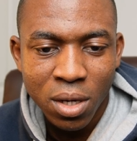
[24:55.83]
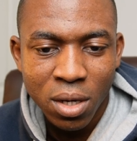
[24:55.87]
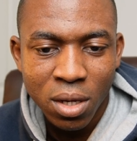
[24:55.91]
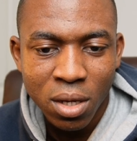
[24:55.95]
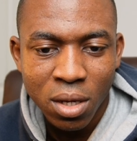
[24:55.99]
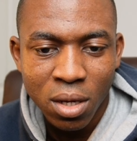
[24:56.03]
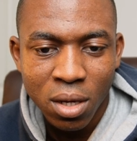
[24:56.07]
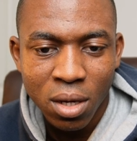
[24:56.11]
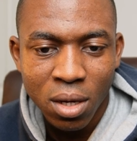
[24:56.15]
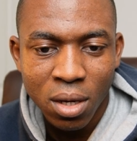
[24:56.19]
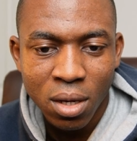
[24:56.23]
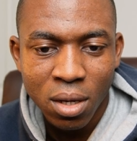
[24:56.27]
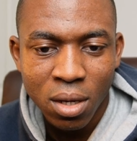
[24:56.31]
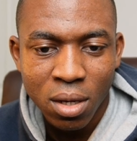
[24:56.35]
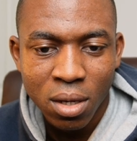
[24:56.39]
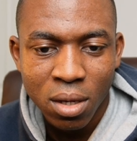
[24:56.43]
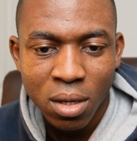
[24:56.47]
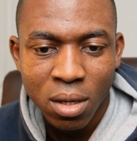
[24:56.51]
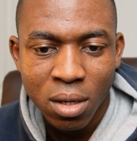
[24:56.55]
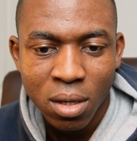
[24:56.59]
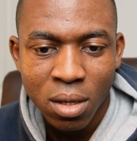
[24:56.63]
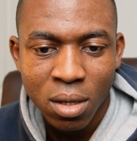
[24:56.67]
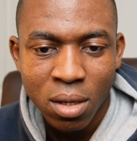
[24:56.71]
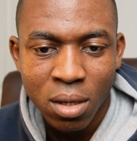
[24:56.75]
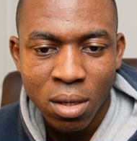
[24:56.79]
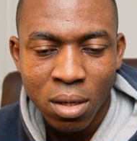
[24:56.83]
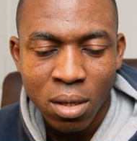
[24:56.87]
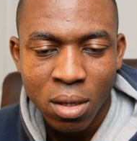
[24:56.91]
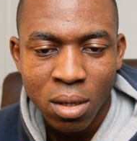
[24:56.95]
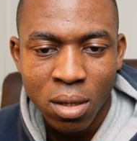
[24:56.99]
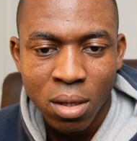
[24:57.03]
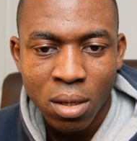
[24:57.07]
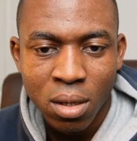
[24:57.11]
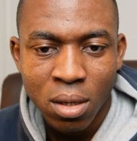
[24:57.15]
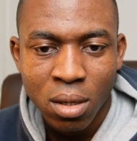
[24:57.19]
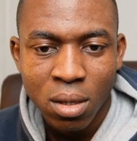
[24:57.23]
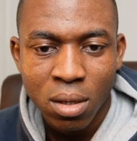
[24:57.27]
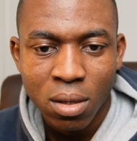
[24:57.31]
here,
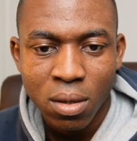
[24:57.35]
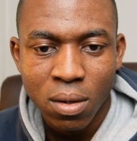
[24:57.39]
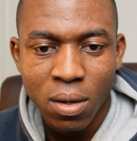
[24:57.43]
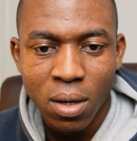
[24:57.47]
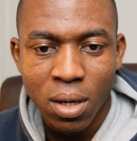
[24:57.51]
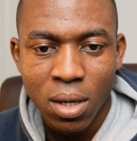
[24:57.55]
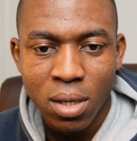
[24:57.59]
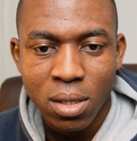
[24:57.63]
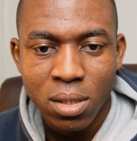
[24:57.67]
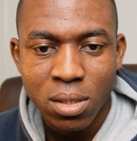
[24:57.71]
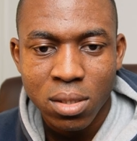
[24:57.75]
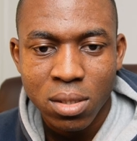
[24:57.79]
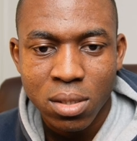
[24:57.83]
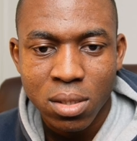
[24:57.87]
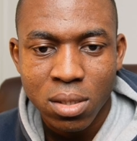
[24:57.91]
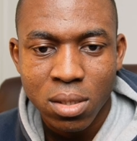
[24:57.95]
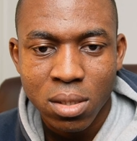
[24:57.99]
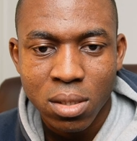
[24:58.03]
right?